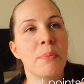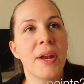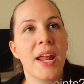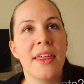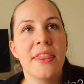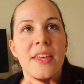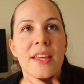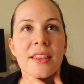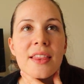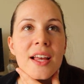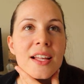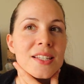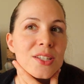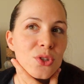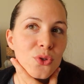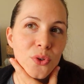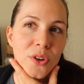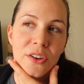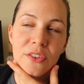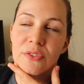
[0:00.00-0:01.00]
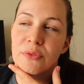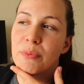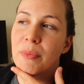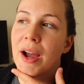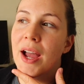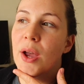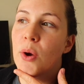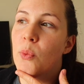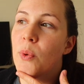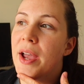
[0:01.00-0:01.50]
but I think that's sort of
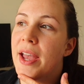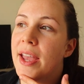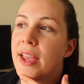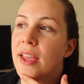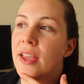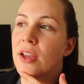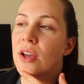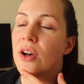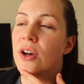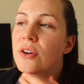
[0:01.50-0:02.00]
my way